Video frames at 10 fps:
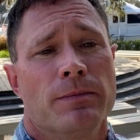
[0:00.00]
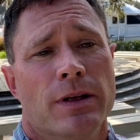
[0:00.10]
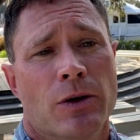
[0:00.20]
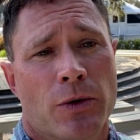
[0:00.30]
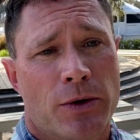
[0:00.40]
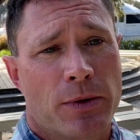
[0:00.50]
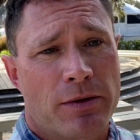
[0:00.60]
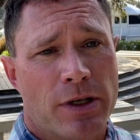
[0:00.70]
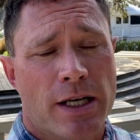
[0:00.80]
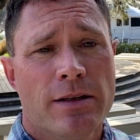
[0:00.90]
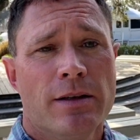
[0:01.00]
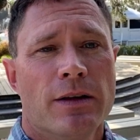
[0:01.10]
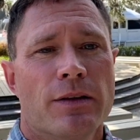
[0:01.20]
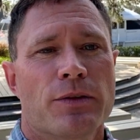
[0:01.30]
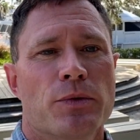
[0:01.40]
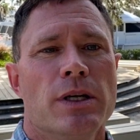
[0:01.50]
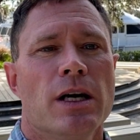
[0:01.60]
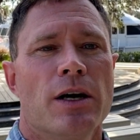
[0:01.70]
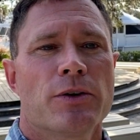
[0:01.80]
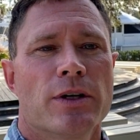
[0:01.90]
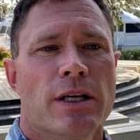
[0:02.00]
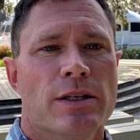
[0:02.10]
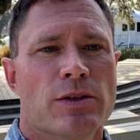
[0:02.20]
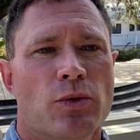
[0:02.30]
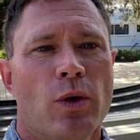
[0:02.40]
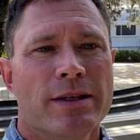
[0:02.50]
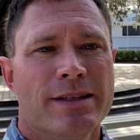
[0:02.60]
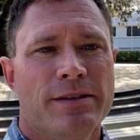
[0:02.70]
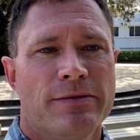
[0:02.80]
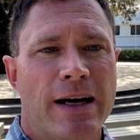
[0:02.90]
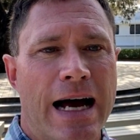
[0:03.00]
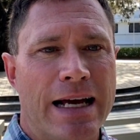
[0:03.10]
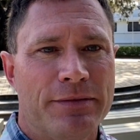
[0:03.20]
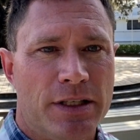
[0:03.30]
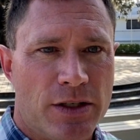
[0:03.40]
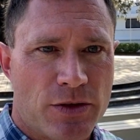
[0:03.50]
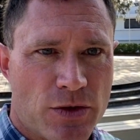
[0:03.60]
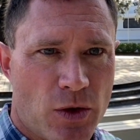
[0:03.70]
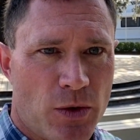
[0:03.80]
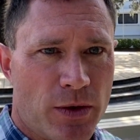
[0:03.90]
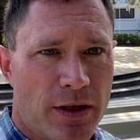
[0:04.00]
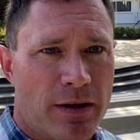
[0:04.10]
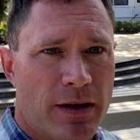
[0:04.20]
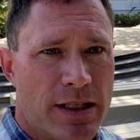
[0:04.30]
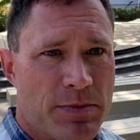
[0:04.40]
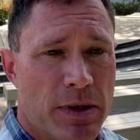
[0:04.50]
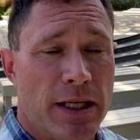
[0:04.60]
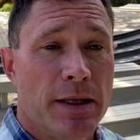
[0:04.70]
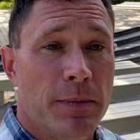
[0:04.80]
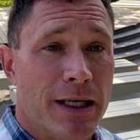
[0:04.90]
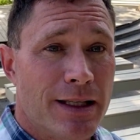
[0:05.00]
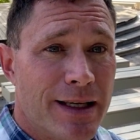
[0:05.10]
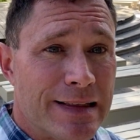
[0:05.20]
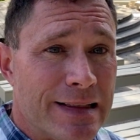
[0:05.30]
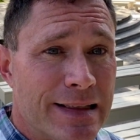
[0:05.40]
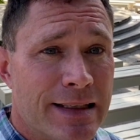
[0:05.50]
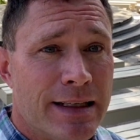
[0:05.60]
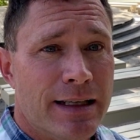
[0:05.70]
according to what I've read, 325 years old. It's been hit by lightning.